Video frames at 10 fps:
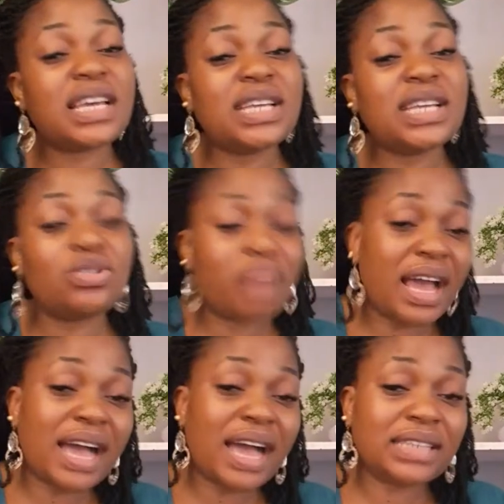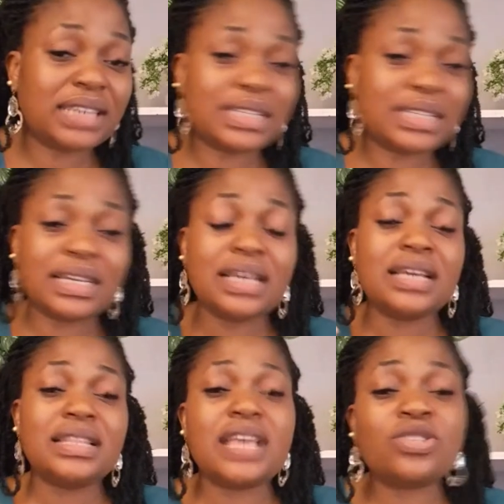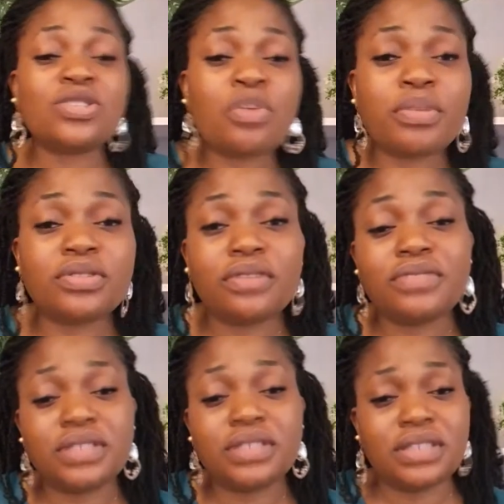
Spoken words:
to my address, there is no post office there.